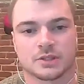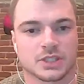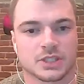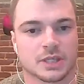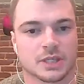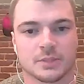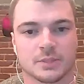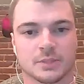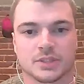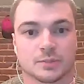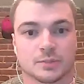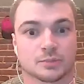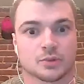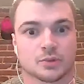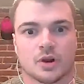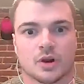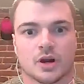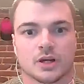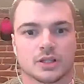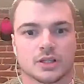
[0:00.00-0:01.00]
they'll send me some
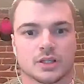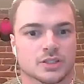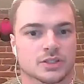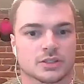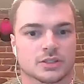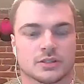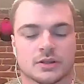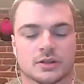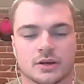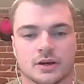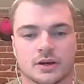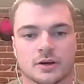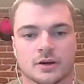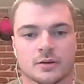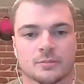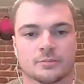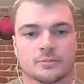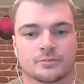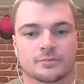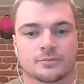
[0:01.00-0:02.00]
products,
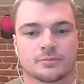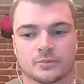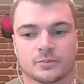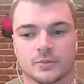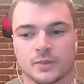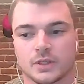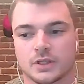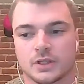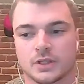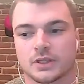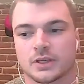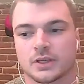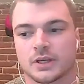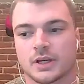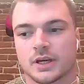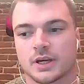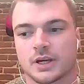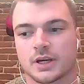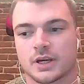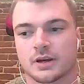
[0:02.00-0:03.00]
and
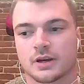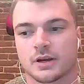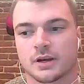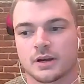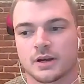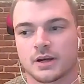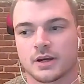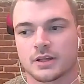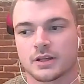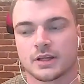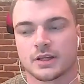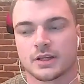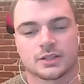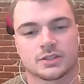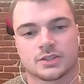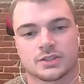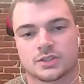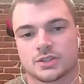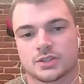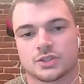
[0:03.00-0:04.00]

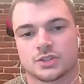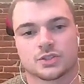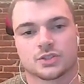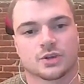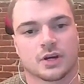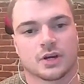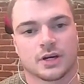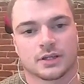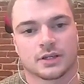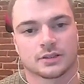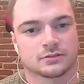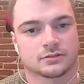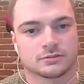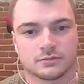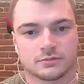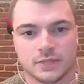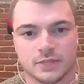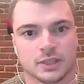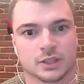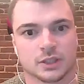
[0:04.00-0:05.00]
to try and
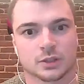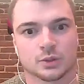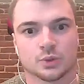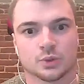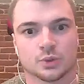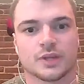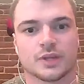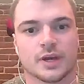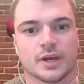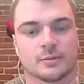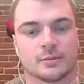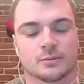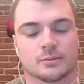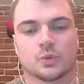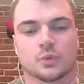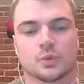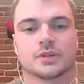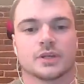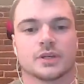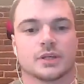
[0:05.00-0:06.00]
include
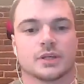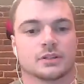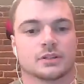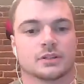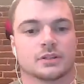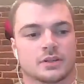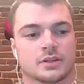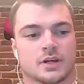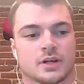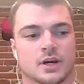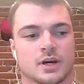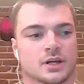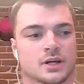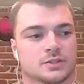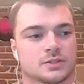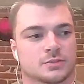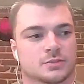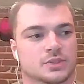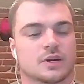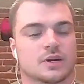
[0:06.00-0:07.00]
them within
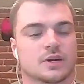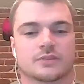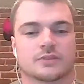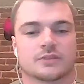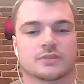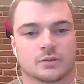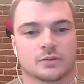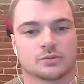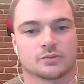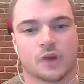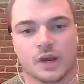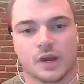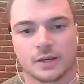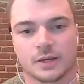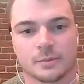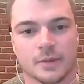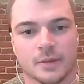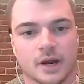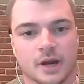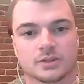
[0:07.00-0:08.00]
some stuff that I'm
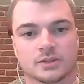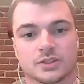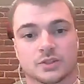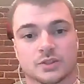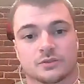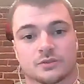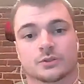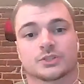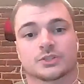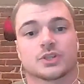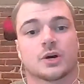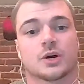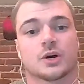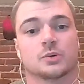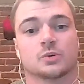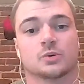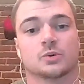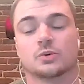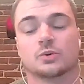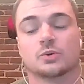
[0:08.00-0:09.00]
writing about. So for
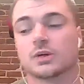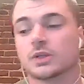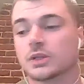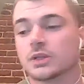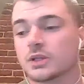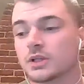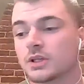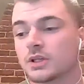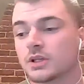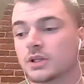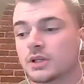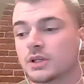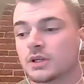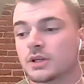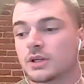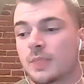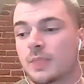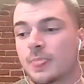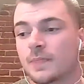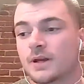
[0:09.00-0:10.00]
example,
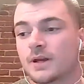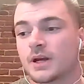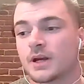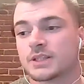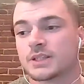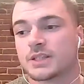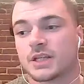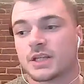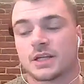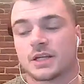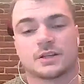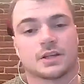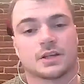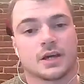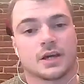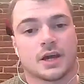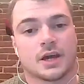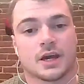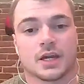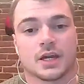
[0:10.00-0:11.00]
I
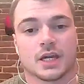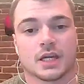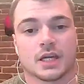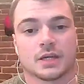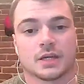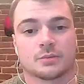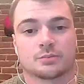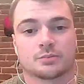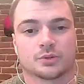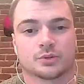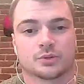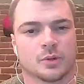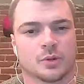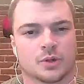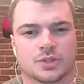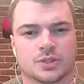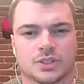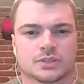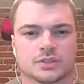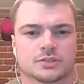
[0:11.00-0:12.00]
did a
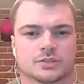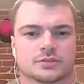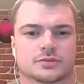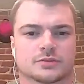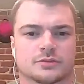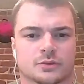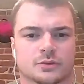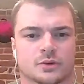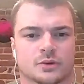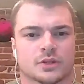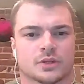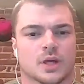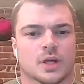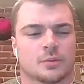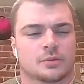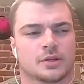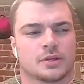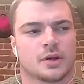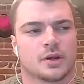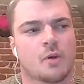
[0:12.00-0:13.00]
promotion for a
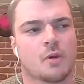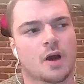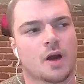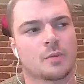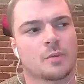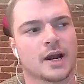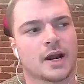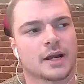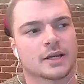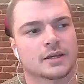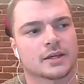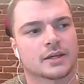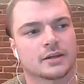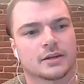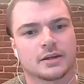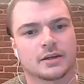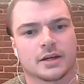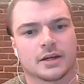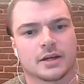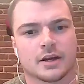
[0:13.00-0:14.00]
company a while back,
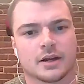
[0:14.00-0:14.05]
